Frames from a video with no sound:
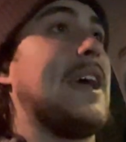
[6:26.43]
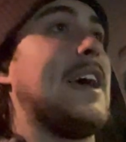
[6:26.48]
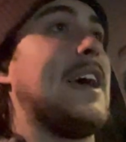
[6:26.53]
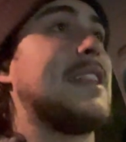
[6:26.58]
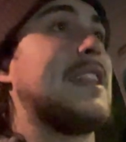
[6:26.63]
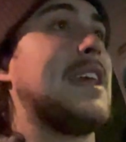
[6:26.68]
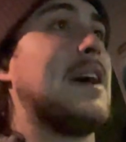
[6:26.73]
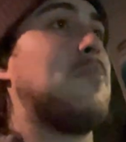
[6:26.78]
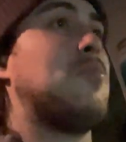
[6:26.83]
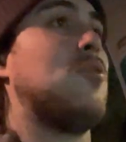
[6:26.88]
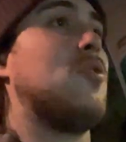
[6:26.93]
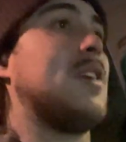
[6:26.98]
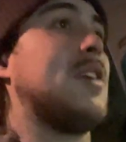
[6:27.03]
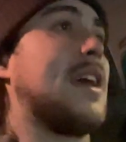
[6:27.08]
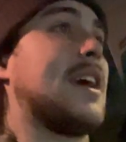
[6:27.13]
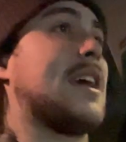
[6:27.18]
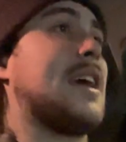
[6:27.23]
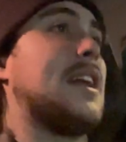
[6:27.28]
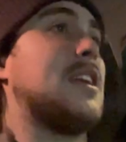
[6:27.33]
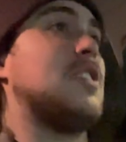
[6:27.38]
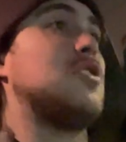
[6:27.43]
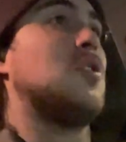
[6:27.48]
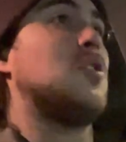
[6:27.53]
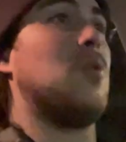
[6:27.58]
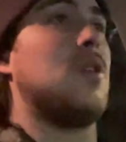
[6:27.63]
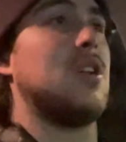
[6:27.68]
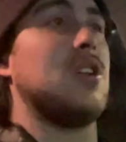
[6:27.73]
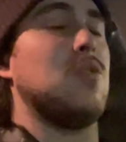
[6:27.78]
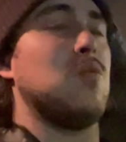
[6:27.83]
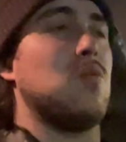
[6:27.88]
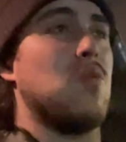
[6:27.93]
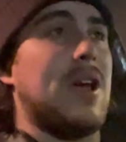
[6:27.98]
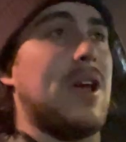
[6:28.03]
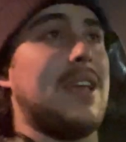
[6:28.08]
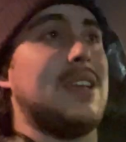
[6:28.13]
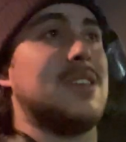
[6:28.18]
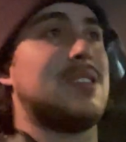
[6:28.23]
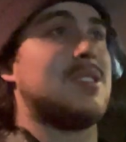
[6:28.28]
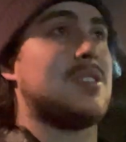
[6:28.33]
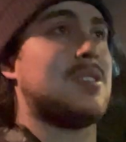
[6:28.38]
At that point, I kind of don't want to
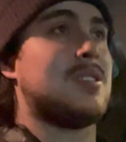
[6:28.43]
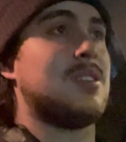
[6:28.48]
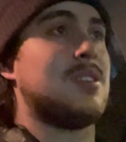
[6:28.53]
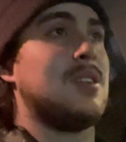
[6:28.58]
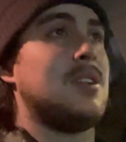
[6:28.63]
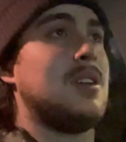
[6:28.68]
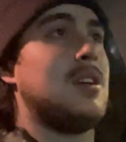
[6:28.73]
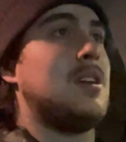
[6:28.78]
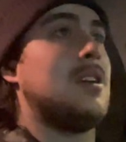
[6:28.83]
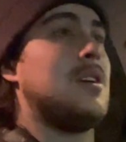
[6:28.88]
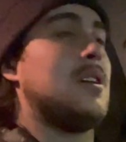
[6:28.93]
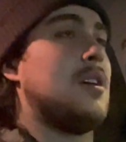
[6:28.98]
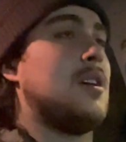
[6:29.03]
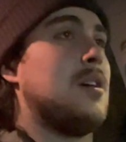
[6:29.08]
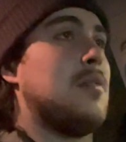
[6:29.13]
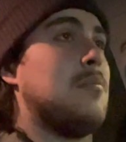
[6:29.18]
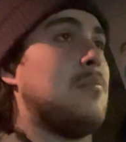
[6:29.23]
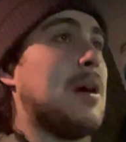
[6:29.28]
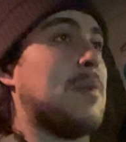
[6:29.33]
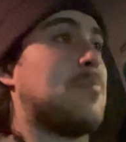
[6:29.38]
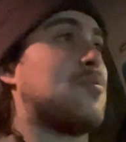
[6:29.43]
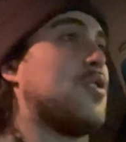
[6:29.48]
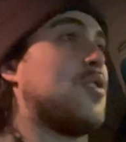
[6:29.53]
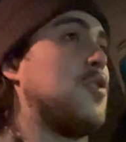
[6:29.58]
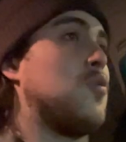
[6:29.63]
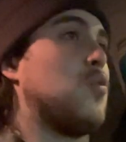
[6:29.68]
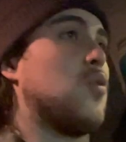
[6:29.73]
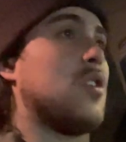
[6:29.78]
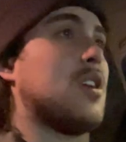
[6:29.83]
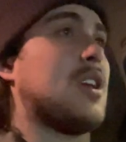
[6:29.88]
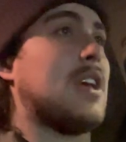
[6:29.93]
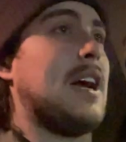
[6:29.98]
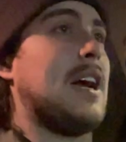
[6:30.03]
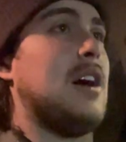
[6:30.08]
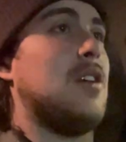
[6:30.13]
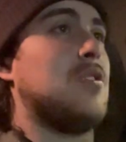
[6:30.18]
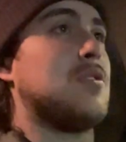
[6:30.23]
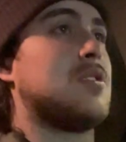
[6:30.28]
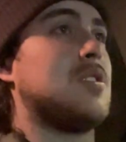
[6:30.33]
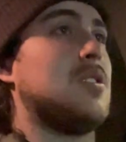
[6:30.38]
waste my
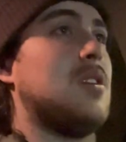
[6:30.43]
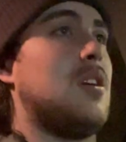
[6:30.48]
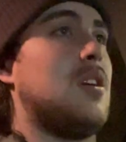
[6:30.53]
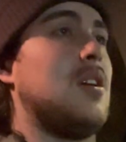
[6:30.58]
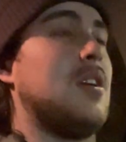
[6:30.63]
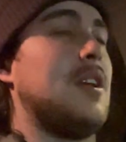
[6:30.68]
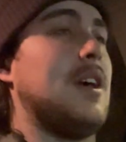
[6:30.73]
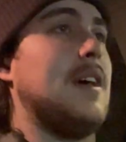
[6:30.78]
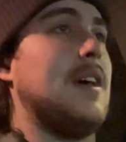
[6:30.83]
pre-workout on